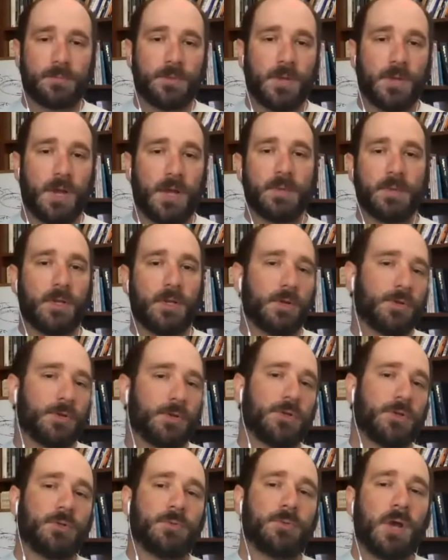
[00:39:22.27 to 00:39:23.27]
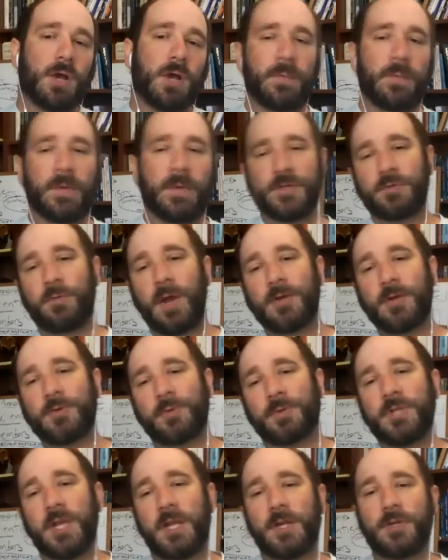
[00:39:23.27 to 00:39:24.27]
talked about, you know, should you talk about
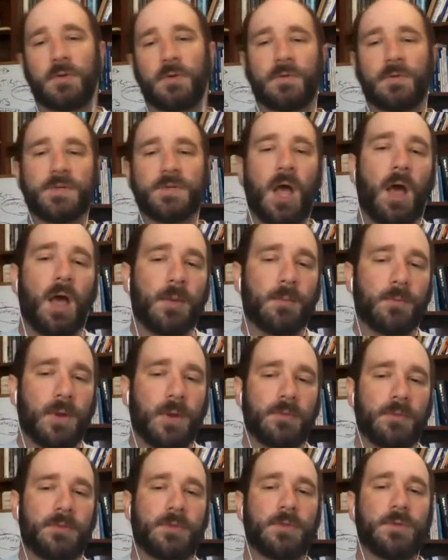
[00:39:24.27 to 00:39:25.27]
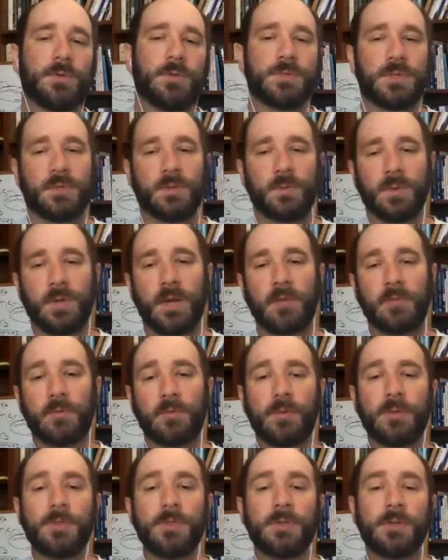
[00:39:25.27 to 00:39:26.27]
gradual change over time rather than using the word
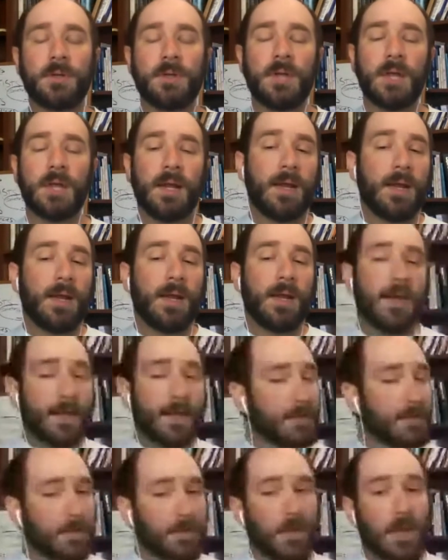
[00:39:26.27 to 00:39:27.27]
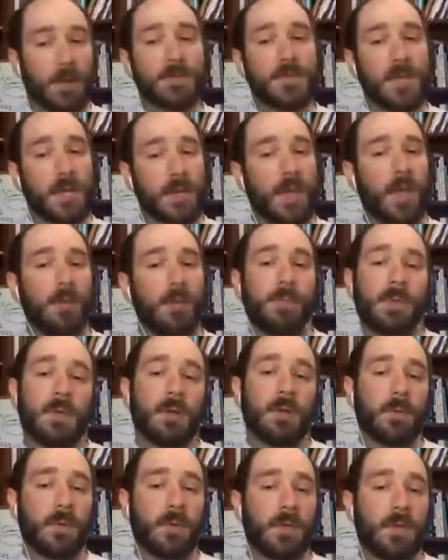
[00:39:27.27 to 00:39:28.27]
evolution? And sometimes that can
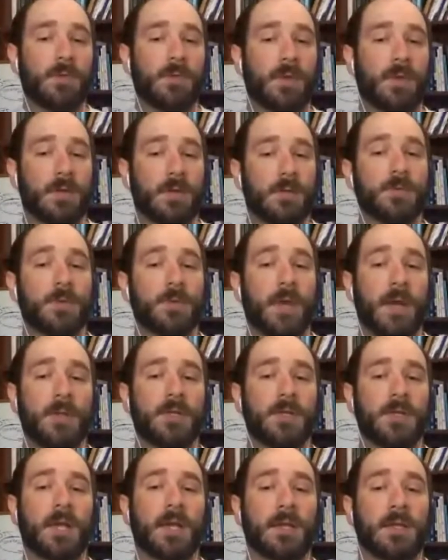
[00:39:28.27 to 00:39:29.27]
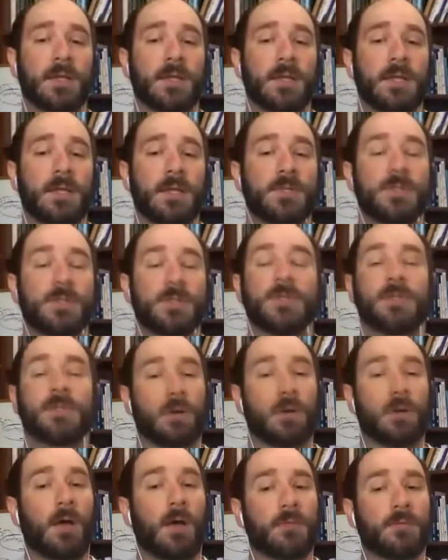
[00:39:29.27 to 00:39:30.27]
be a really effective strategy, at least to start
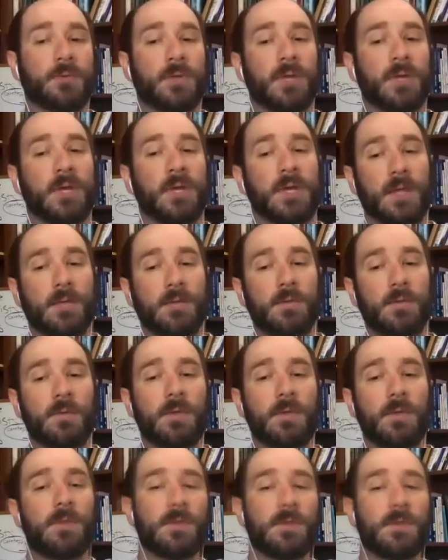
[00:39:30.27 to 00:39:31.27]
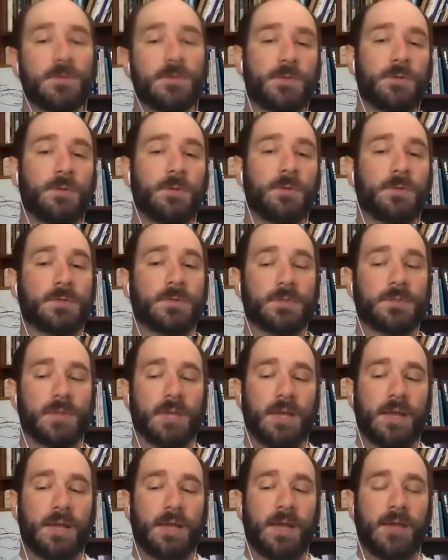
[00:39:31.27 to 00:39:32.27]
off. If you think that students
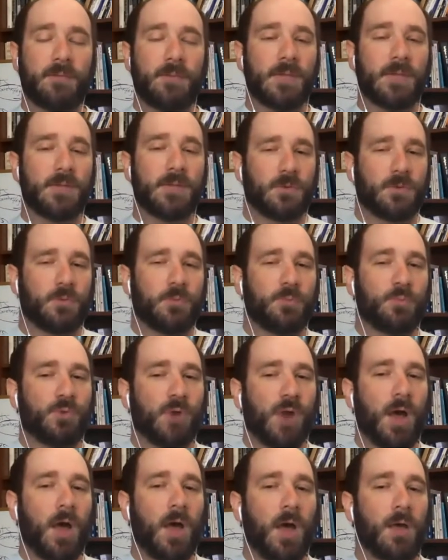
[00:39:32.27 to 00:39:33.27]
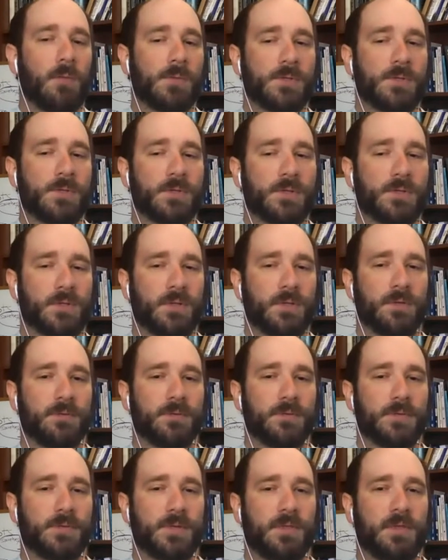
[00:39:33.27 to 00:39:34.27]
have been sort of primed to,
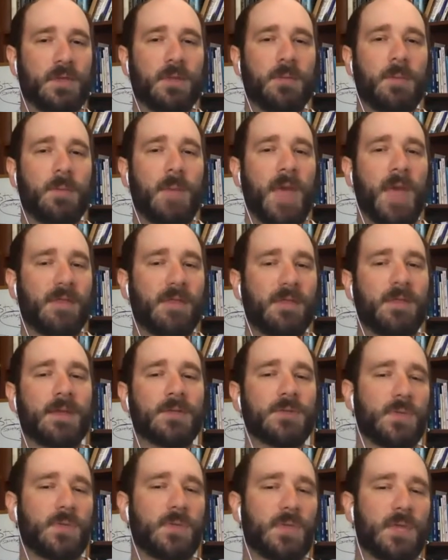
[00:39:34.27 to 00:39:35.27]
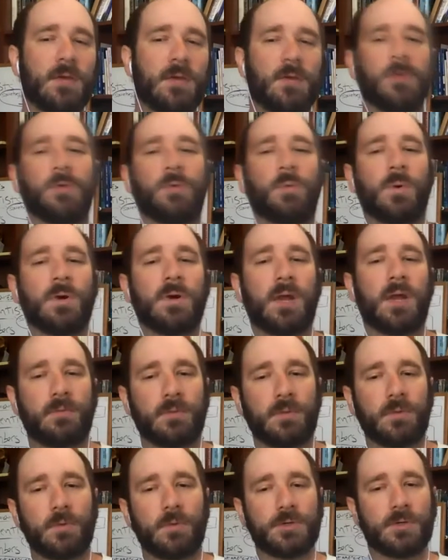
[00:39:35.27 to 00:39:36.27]
to think bad things when they hear the word
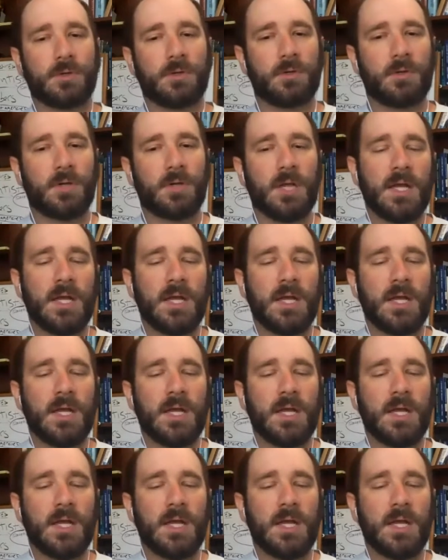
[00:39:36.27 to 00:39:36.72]
evolution,